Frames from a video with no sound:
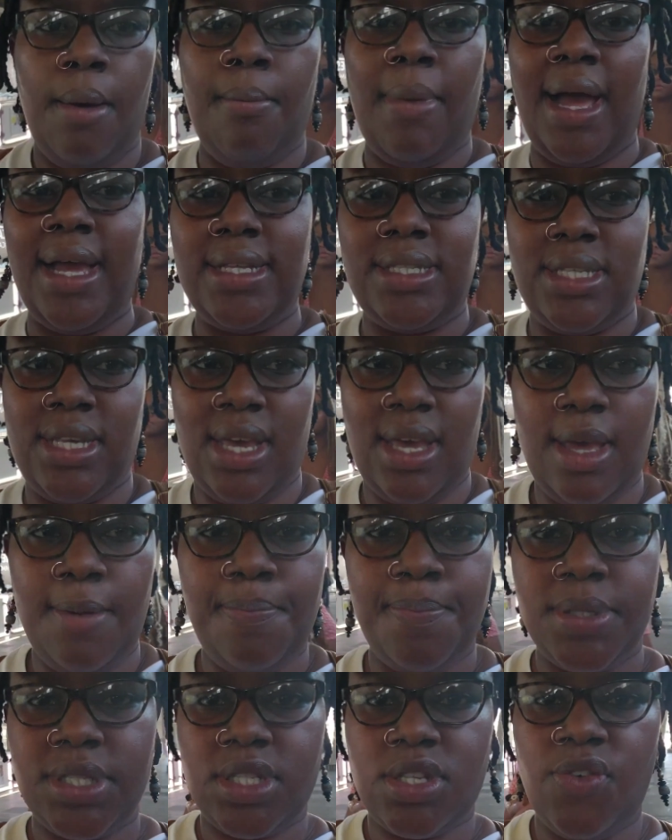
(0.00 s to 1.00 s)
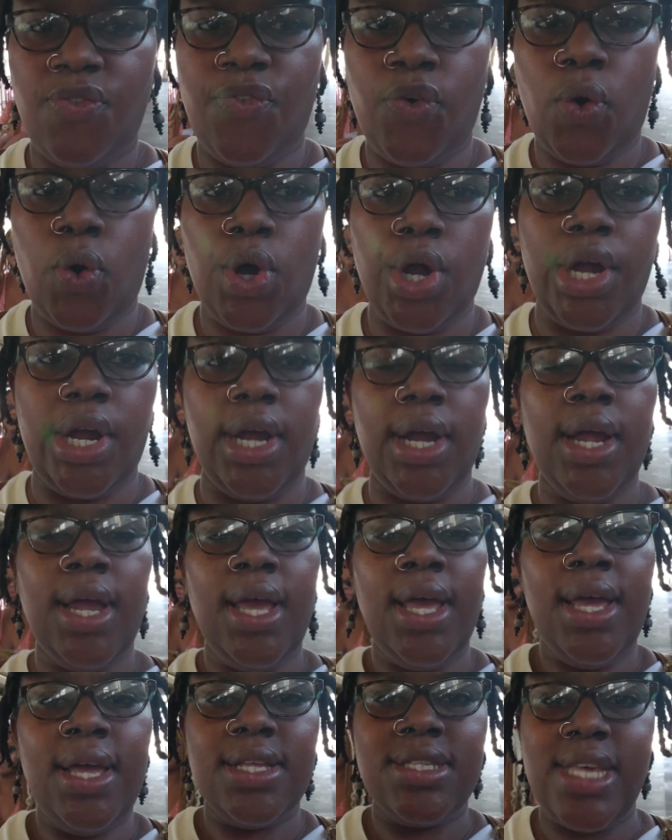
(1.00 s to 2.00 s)
My tips for
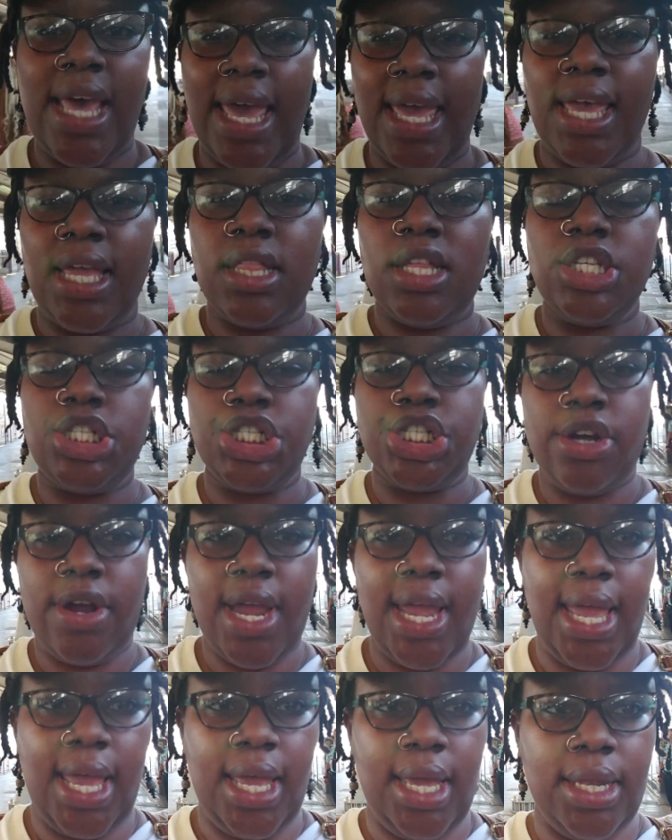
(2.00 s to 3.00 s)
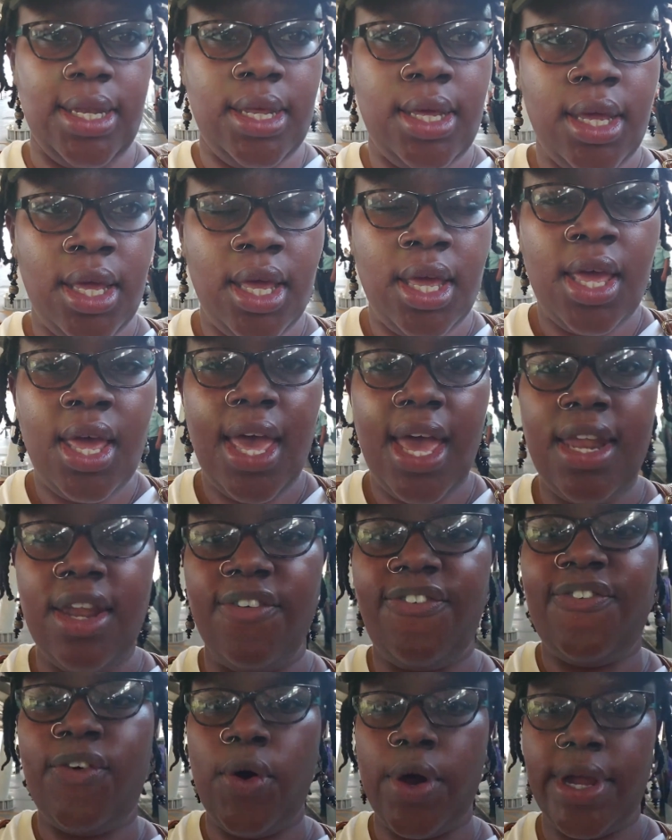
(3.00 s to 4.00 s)
taking the train in a
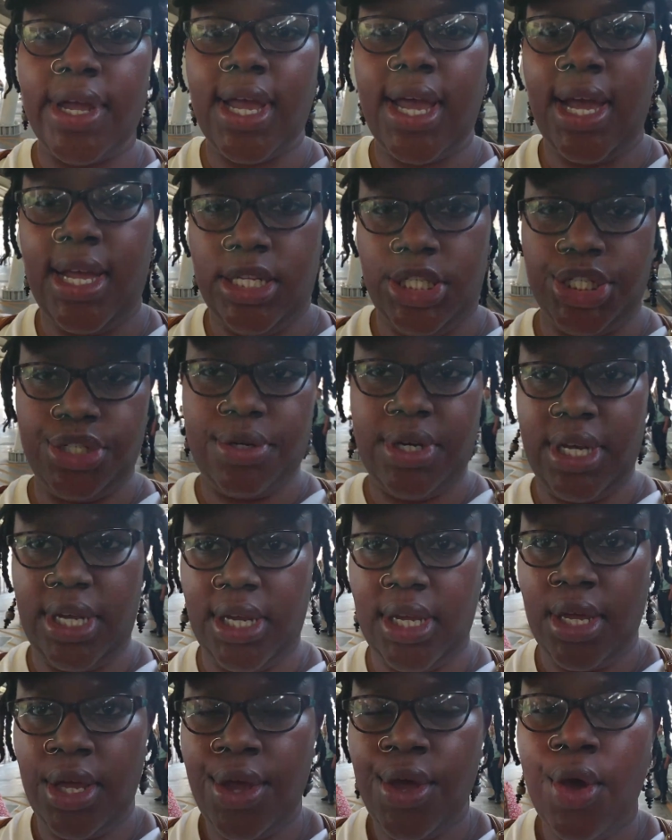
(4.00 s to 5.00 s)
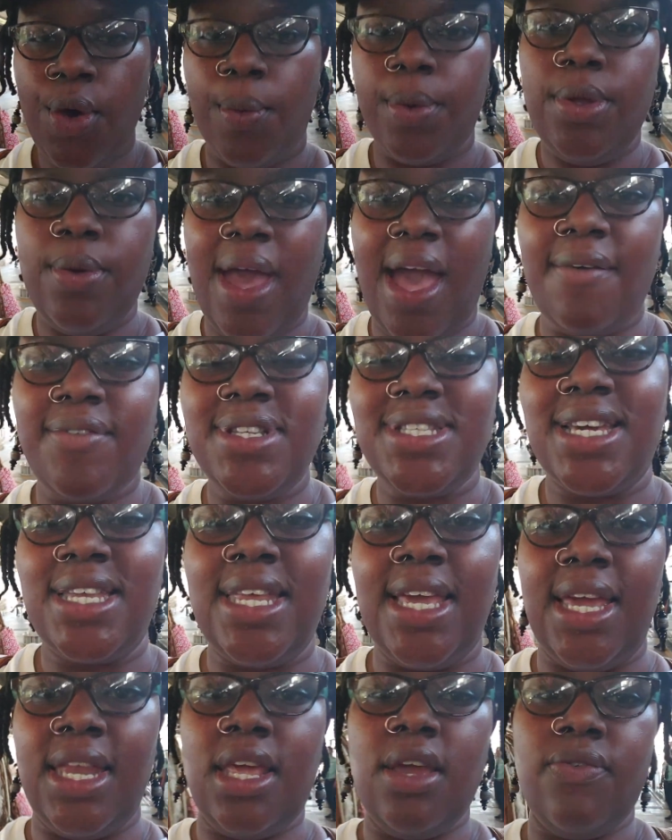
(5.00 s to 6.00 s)
foreign country when you haven't done
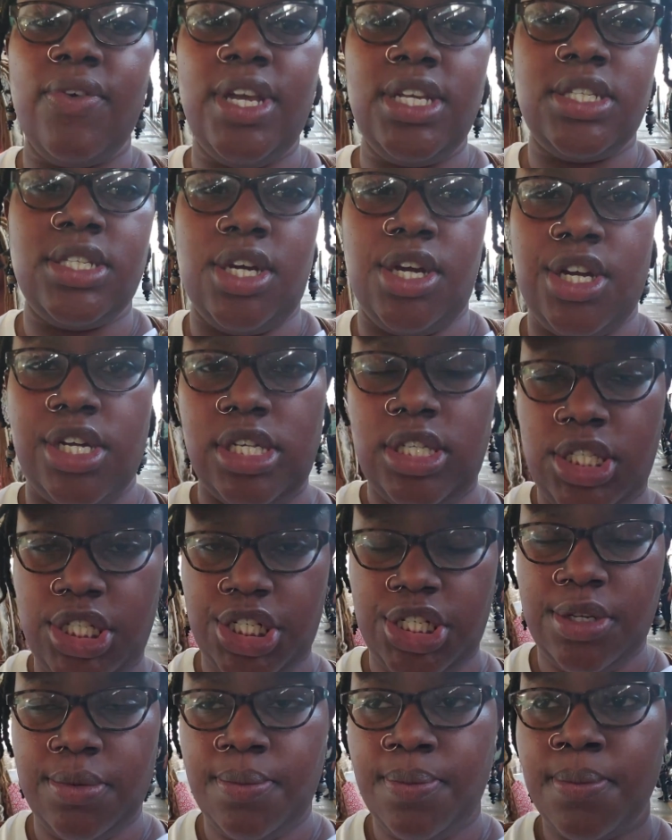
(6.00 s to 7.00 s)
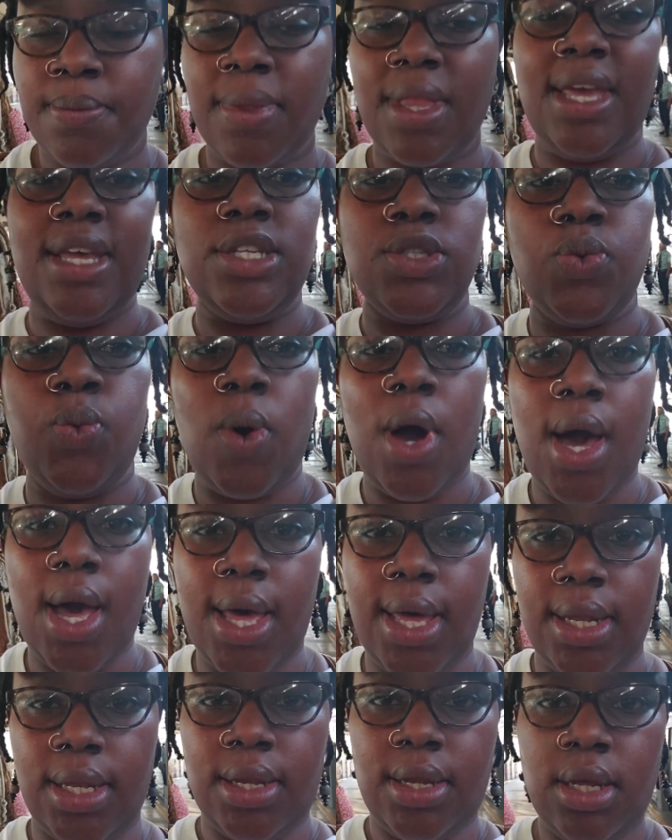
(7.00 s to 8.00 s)
any research is
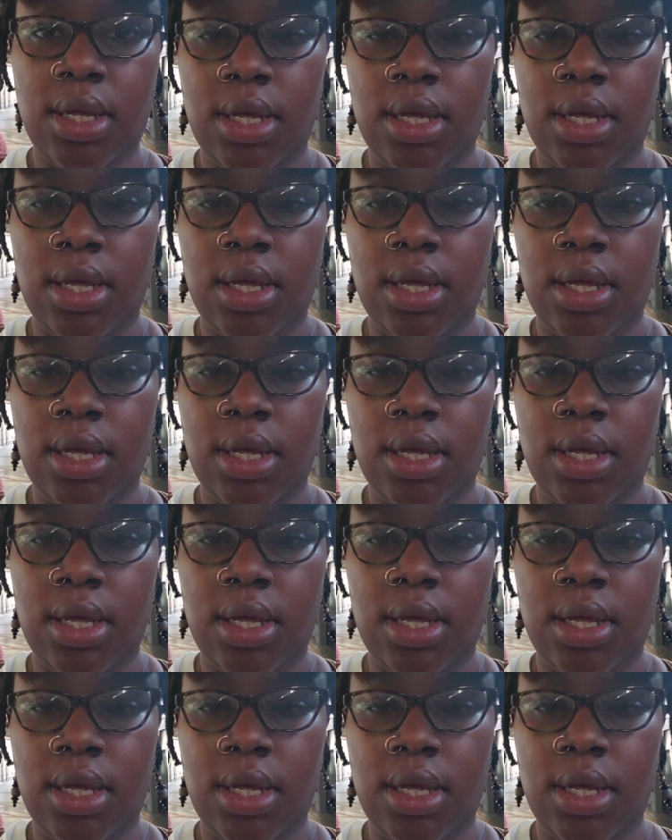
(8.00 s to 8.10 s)
1,